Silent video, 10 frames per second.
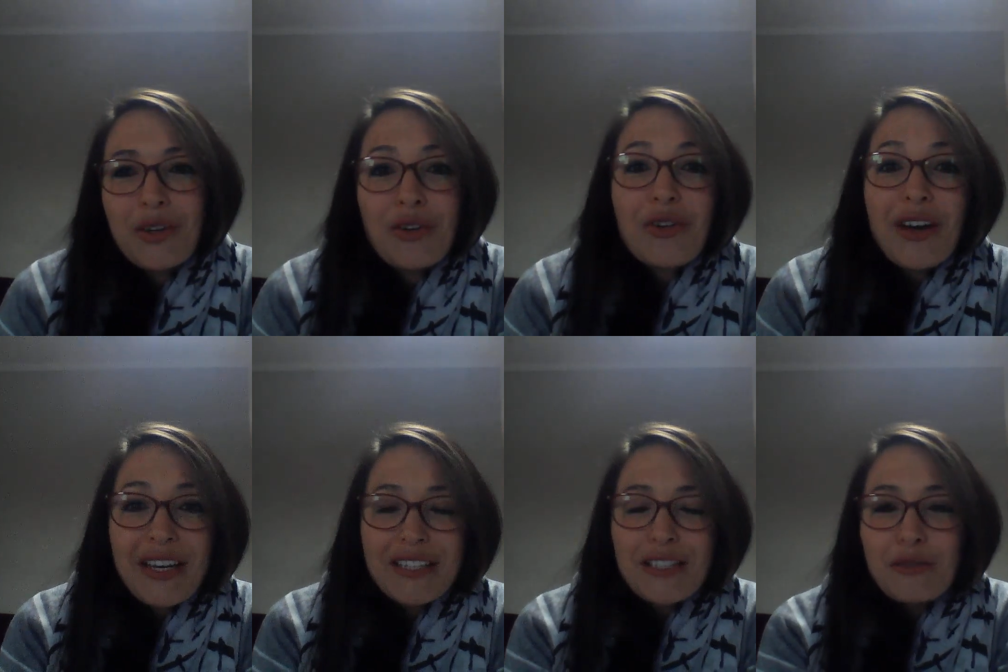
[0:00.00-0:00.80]

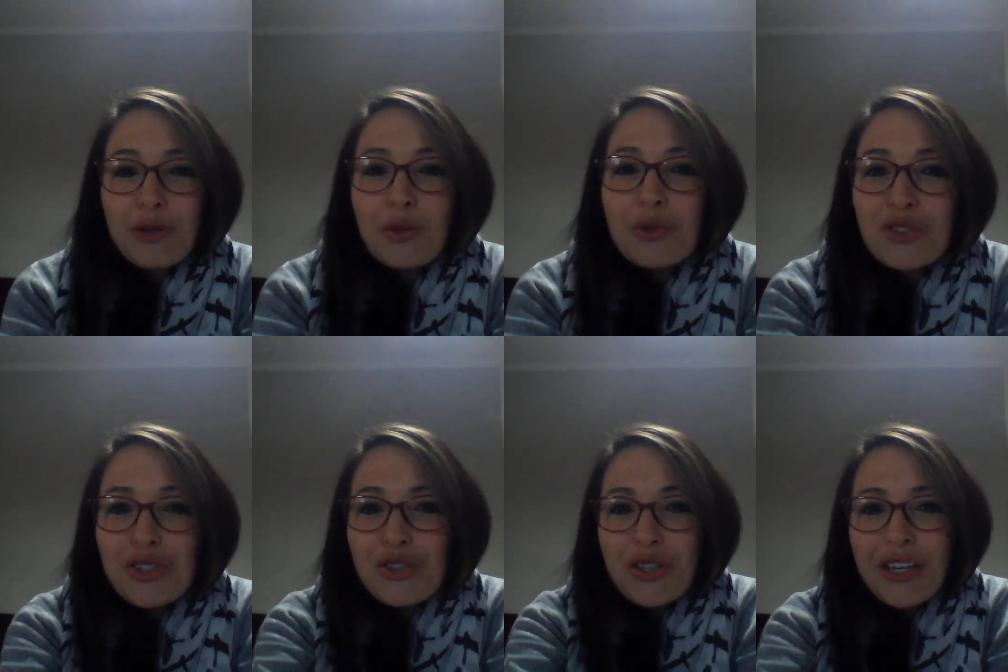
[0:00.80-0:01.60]
great if we all
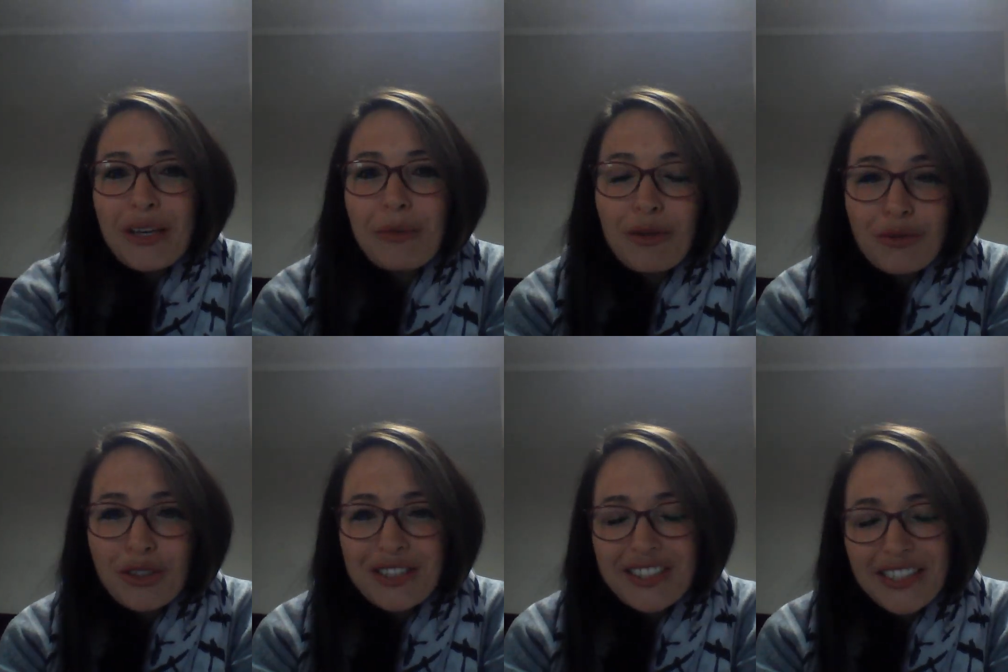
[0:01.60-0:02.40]
just took a couple of
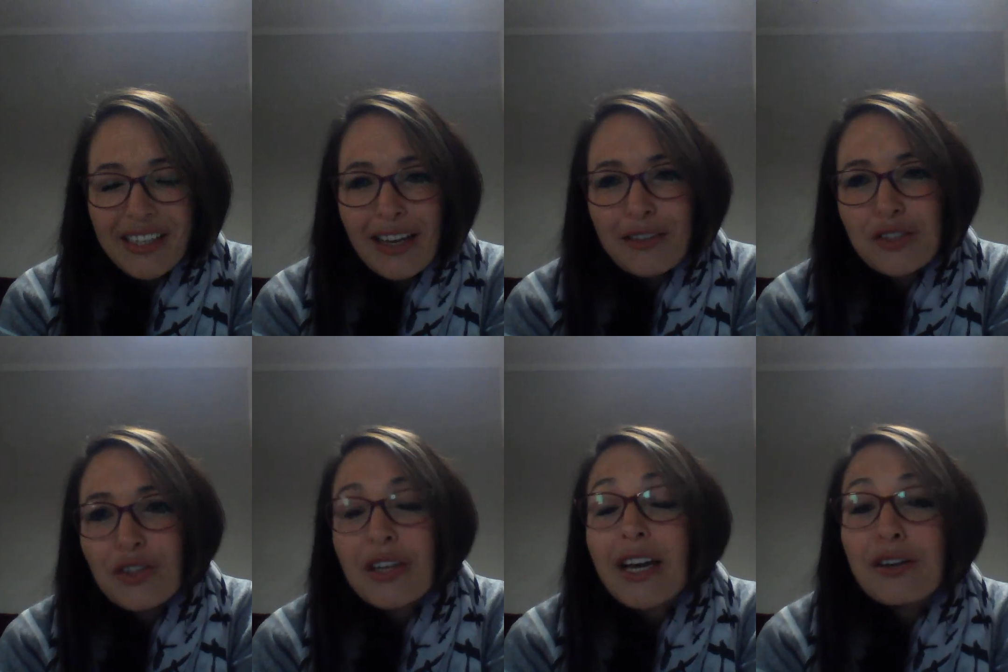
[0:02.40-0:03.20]
risks in life.
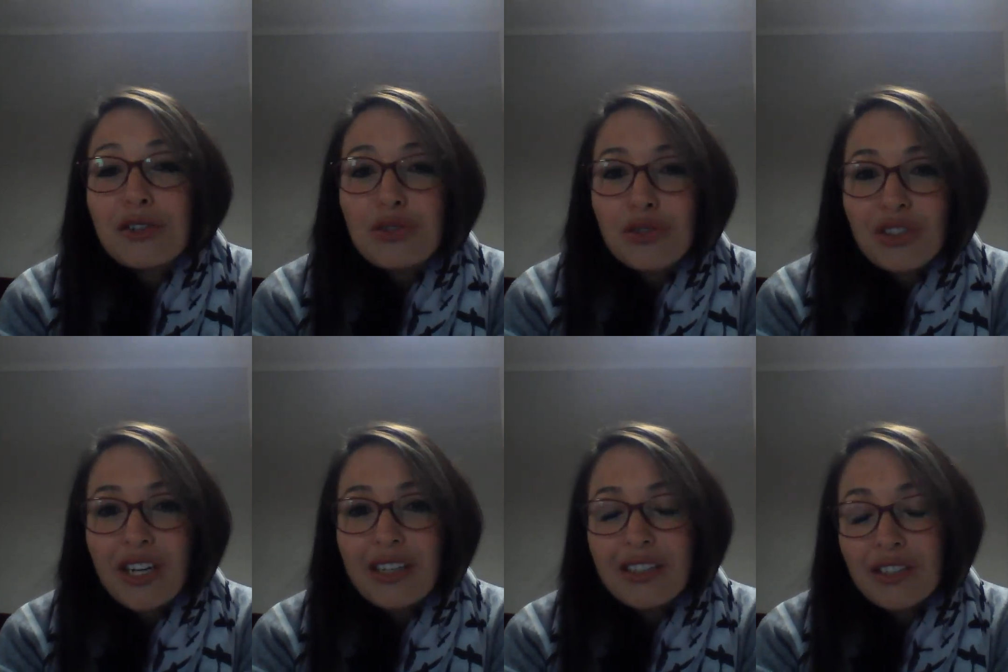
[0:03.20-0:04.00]
So encourage your
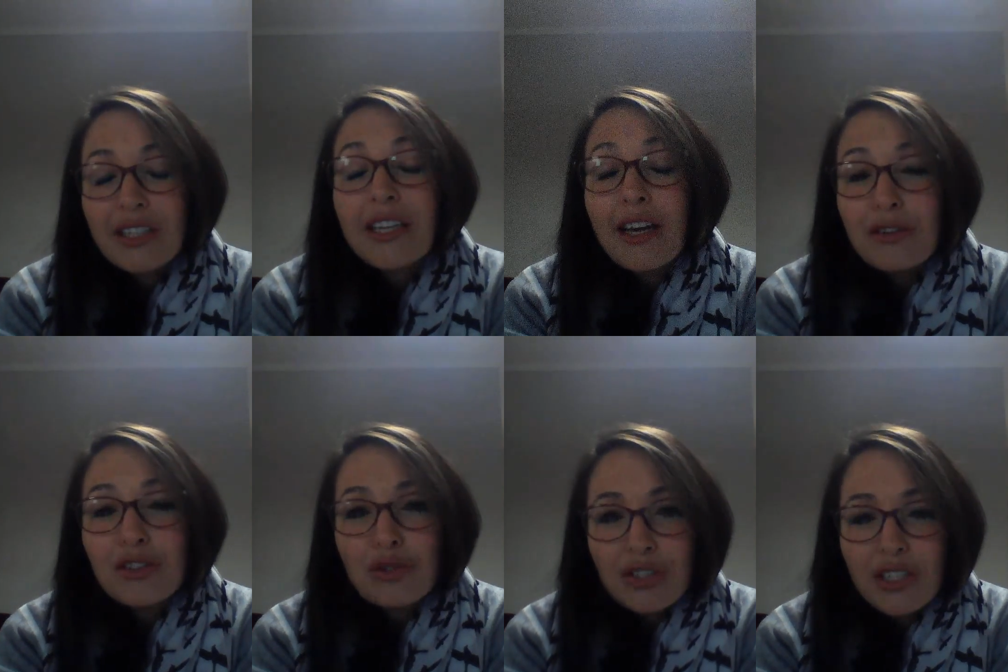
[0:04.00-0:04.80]

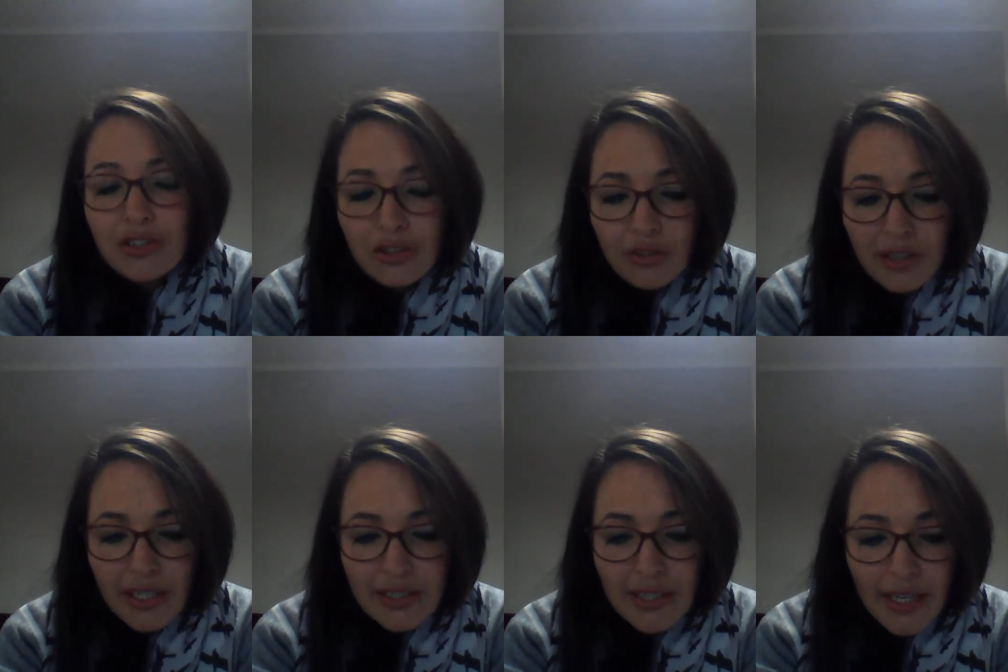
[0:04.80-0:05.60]
child to do
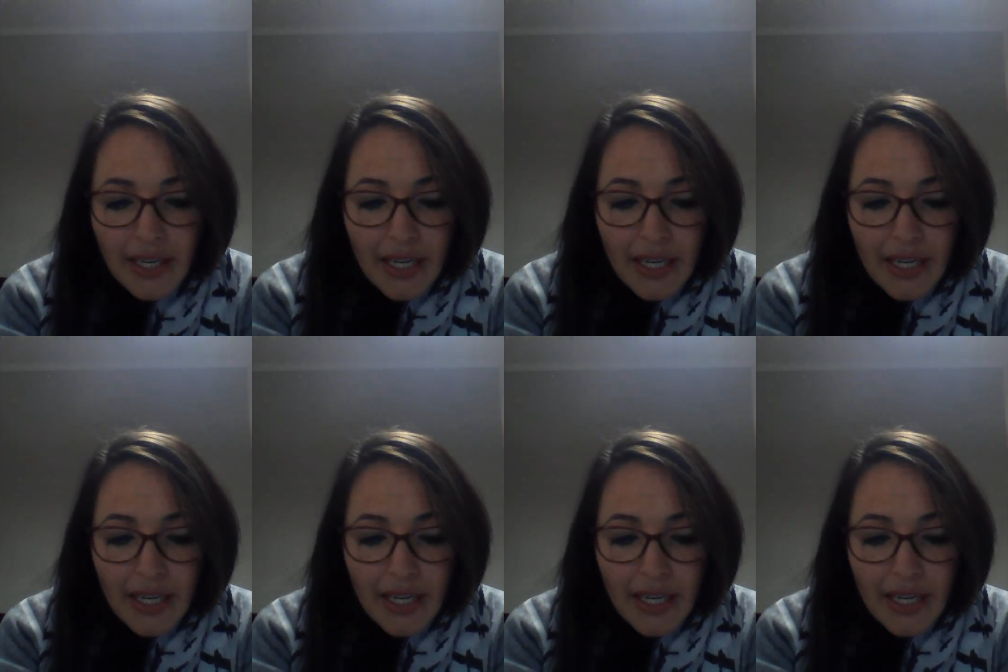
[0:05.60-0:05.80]
that.